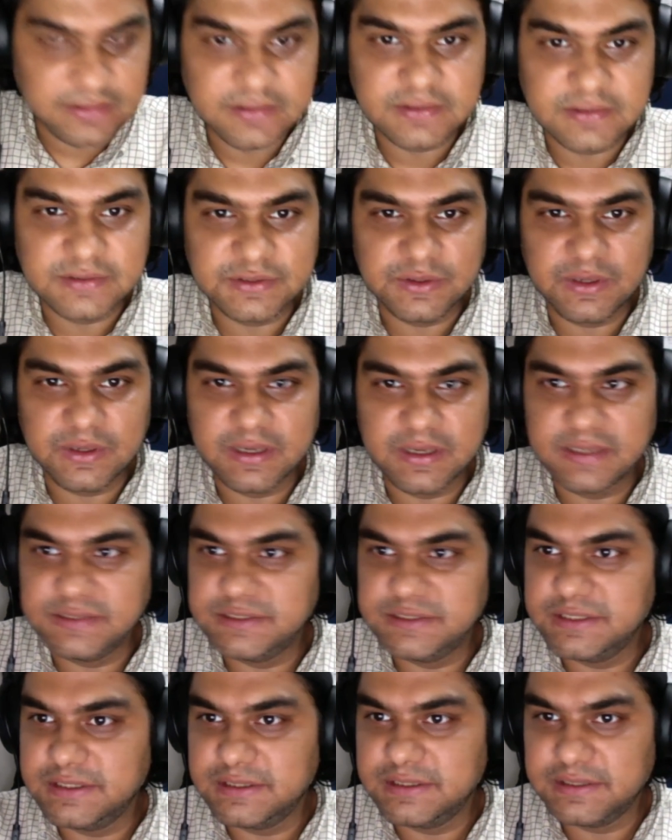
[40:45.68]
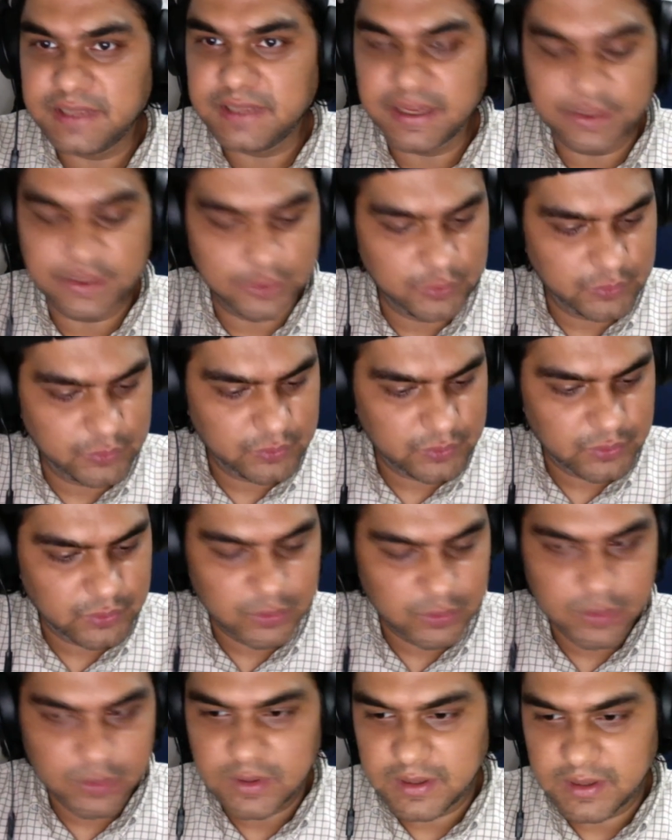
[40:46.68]
So Lagan ji, thank you,
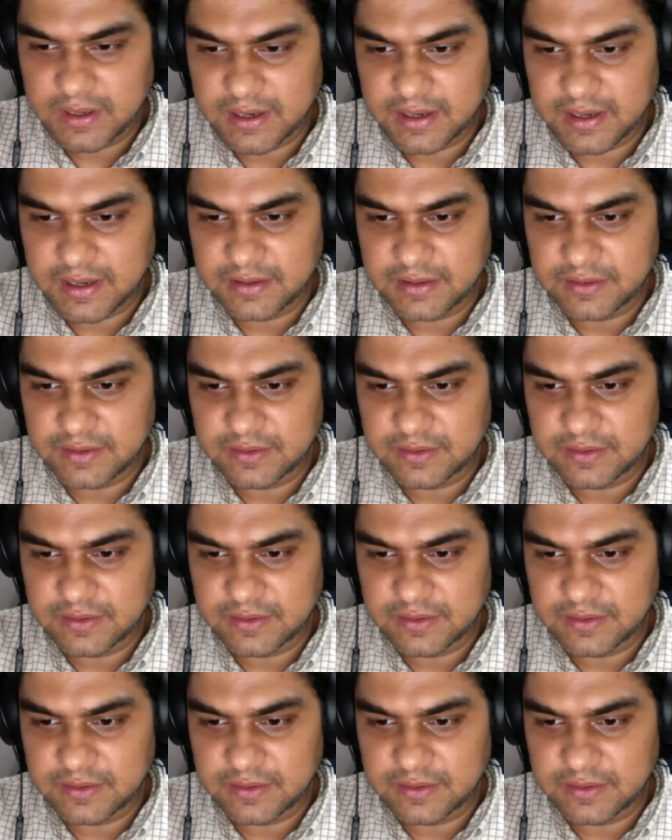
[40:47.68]
and